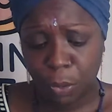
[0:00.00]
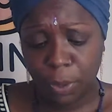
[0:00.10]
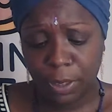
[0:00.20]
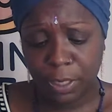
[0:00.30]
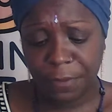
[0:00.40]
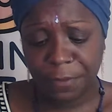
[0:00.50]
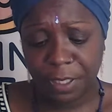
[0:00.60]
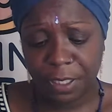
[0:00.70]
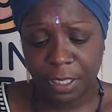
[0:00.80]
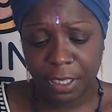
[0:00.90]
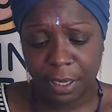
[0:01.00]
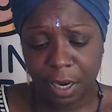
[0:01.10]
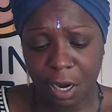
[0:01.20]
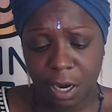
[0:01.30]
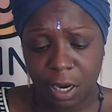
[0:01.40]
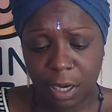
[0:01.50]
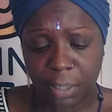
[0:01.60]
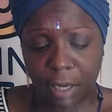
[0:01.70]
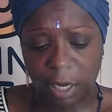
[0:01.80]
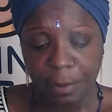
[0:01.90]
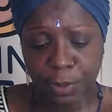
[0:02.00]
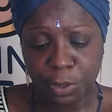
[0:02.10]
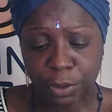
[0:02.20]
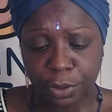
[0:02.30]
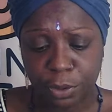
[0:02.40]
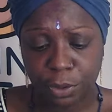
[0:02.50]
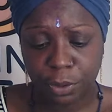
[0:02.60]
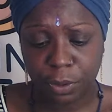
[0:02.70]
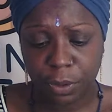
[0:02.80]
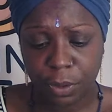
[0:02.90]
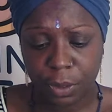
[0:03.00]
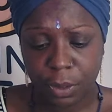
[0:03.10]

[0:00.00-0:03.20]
we definitely are up to